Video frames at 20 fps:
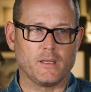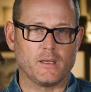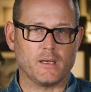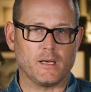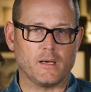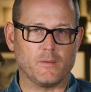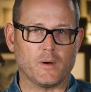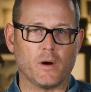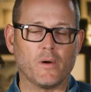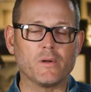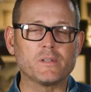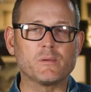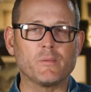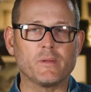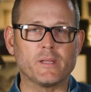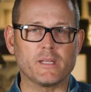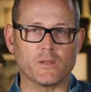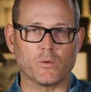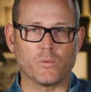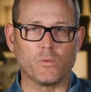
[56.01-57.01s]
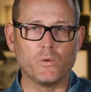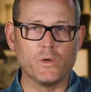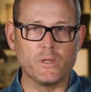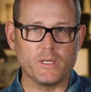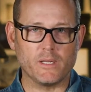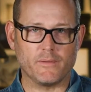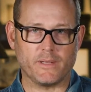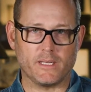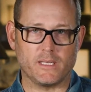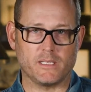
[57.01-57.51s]
Ultimately, the root
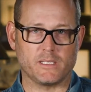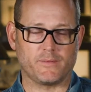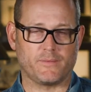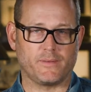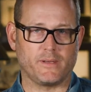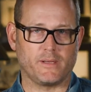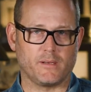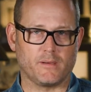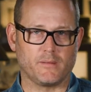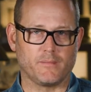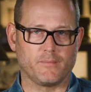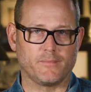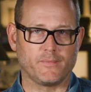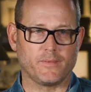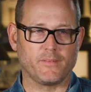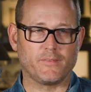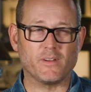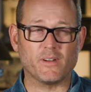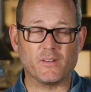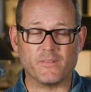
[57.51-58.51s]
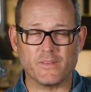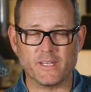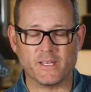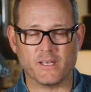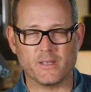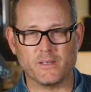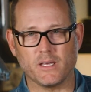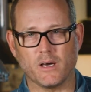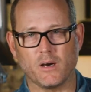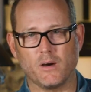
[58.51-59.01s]
of it is fear. Fear of the
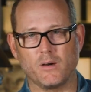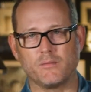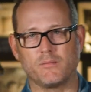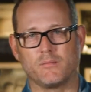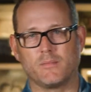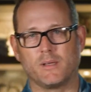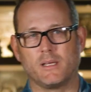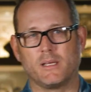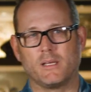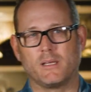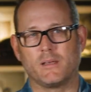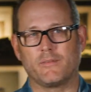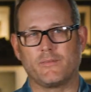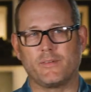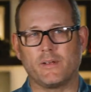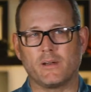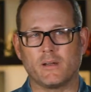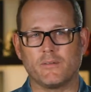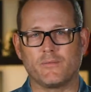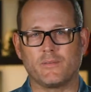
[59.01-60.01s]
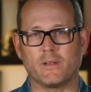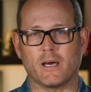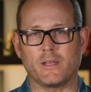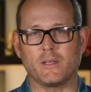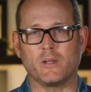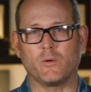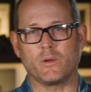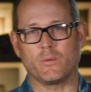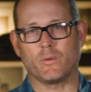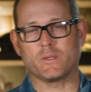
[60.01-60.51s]
unknown, fear of not
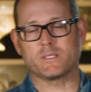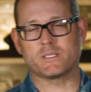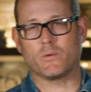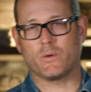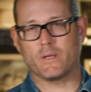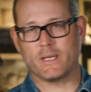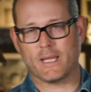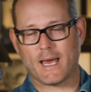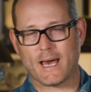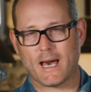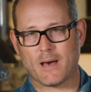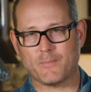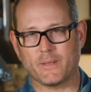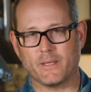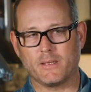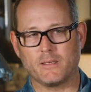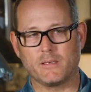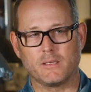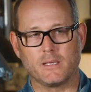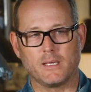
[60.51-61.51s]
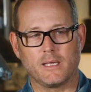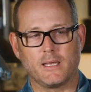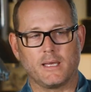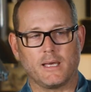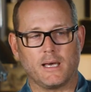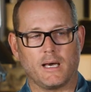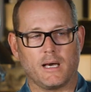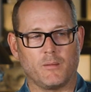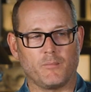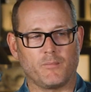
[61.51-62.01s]
knowing what's going to happen,
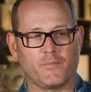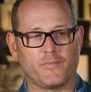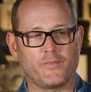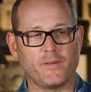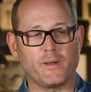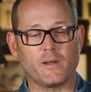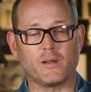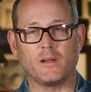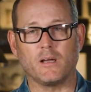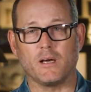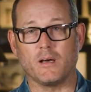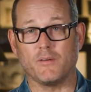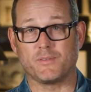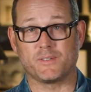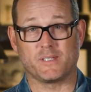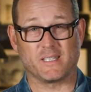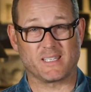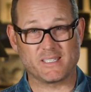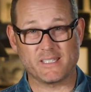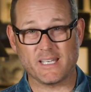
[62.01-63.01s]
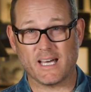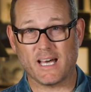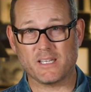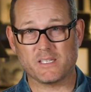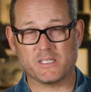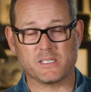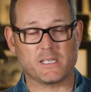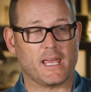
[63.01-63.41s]
fear of success.